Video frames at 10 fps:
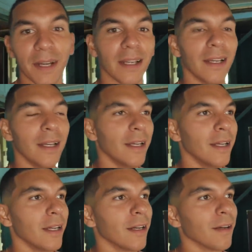But
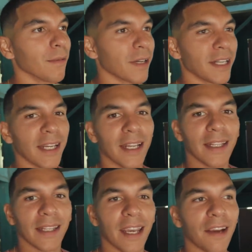we're going to
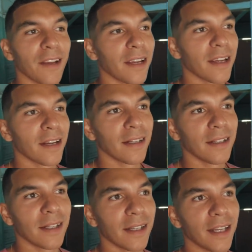get in the carrier
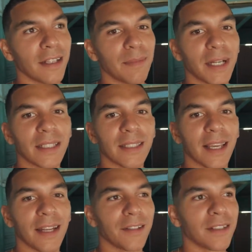here, get on the bus,
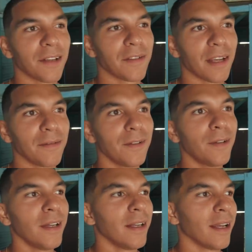head out to
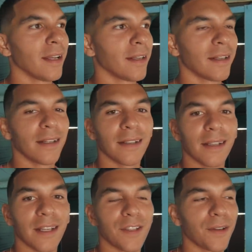Savusavu, and uh,
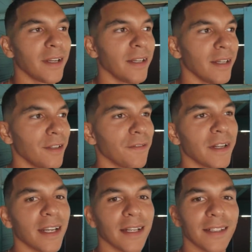enjoy an
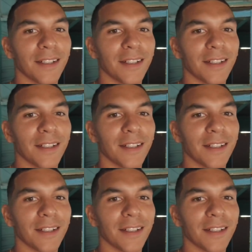overnight.